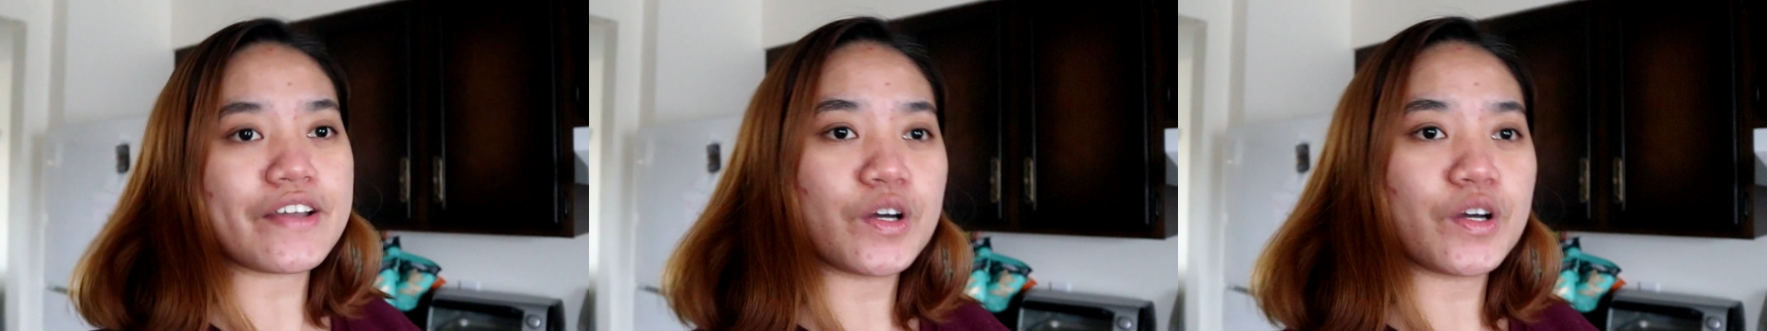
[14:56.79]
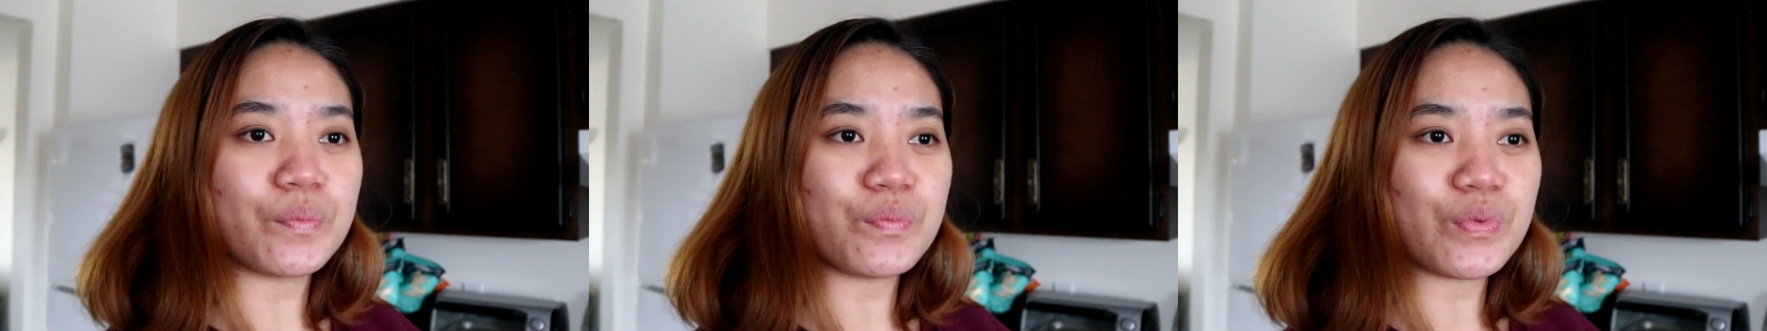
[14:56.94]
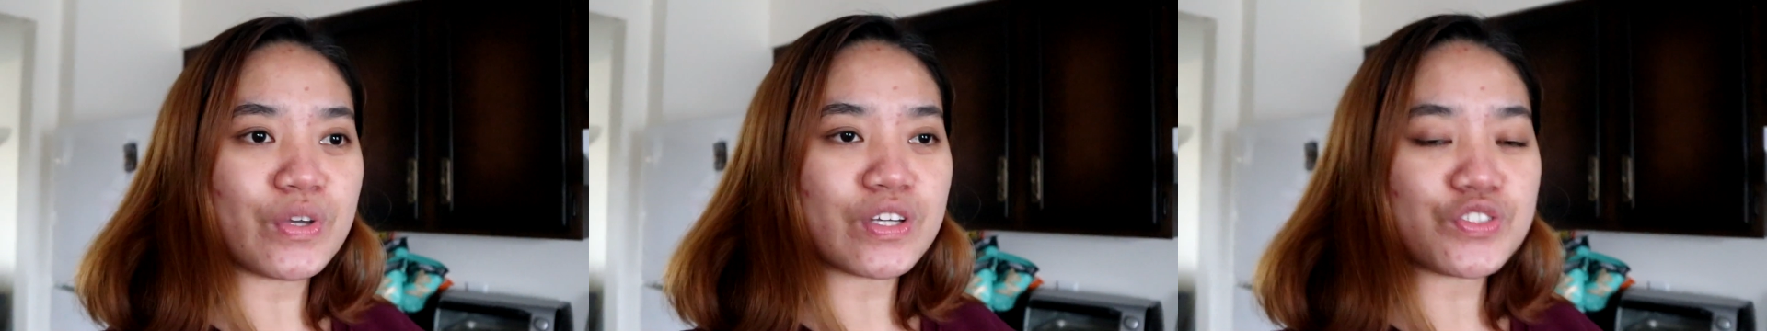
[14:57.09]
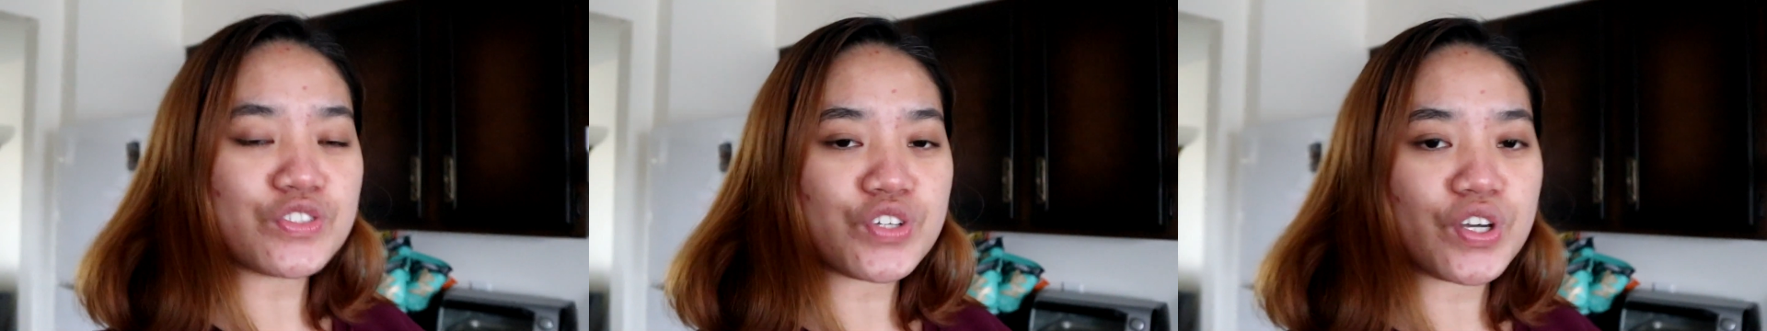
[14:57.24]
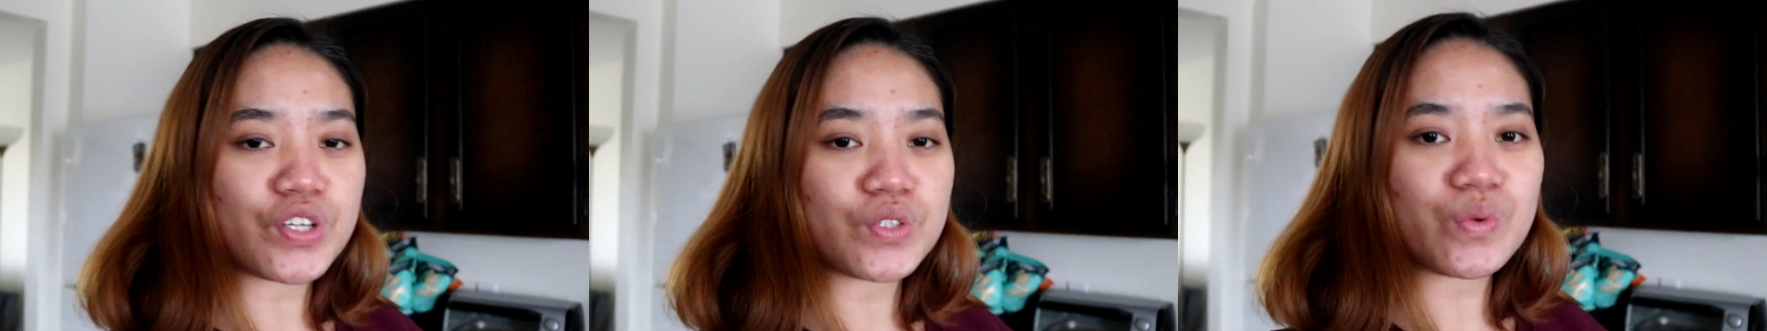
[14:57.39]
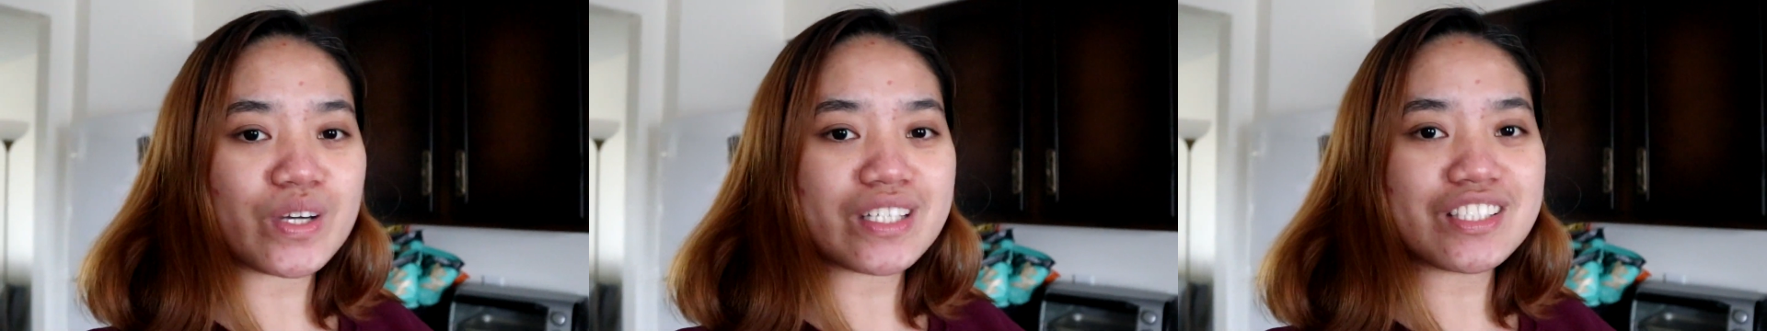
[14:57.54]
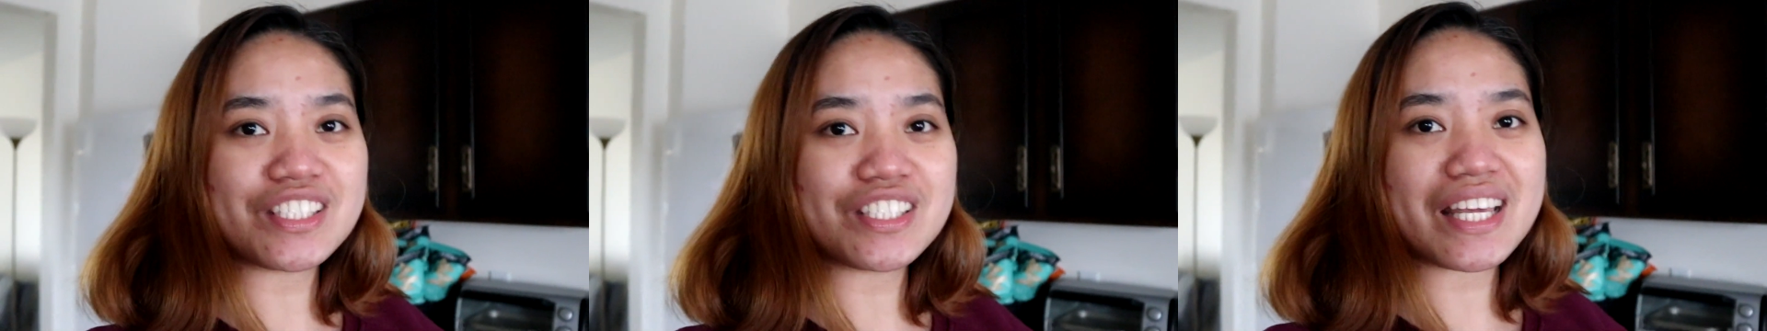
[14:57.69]
I hope you
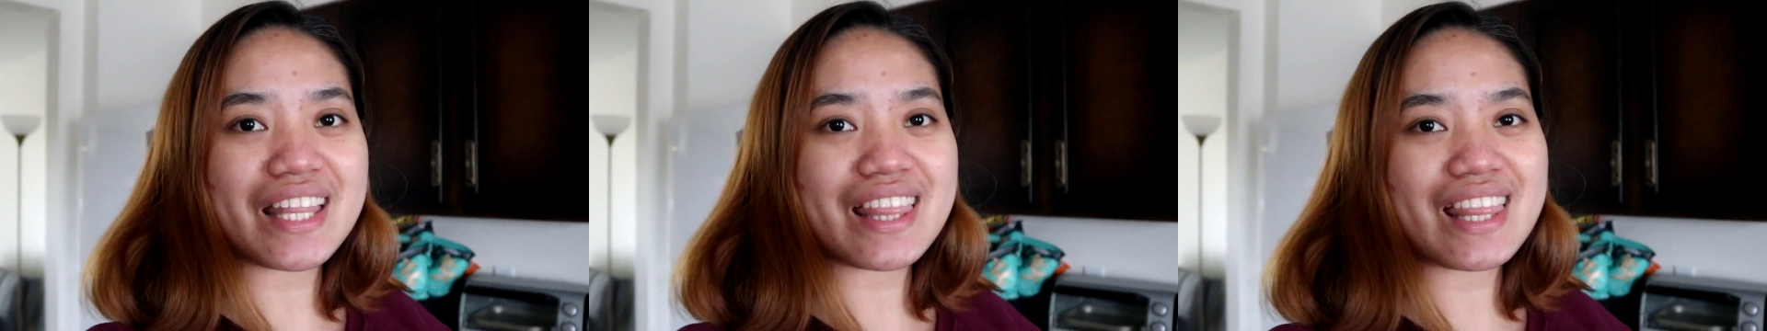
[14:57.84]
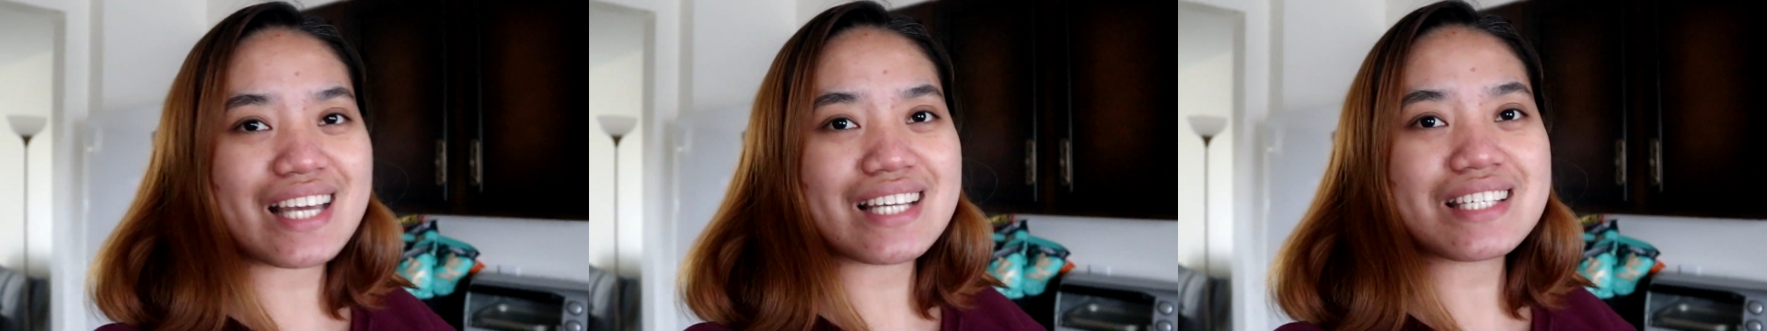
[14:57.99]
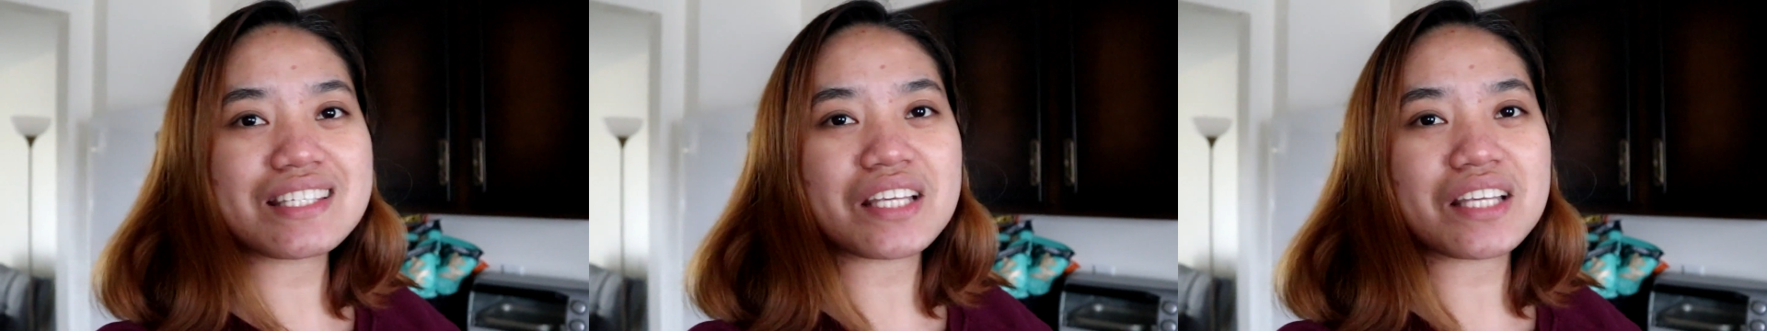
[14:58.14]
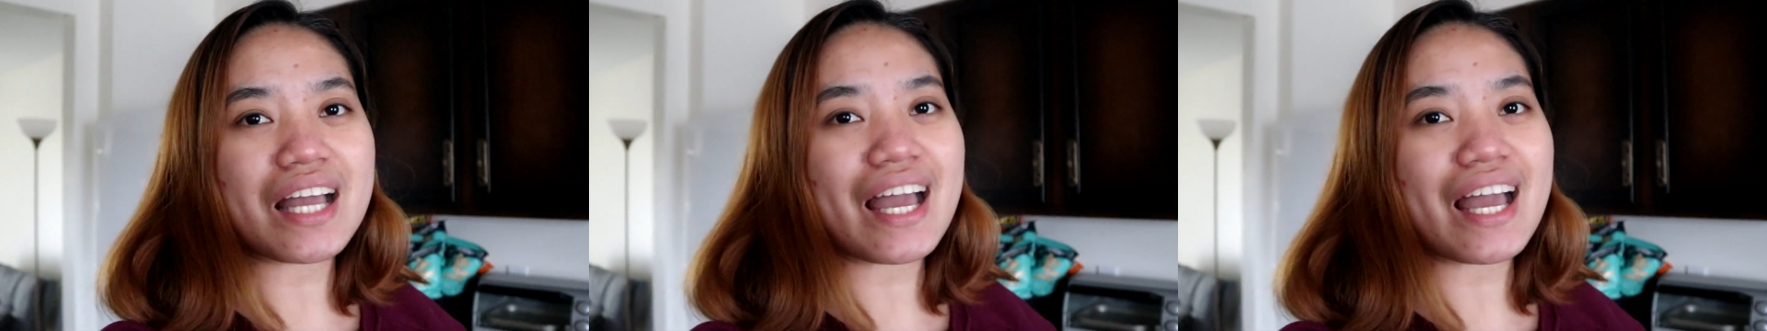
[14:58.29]
enjoyed watching this.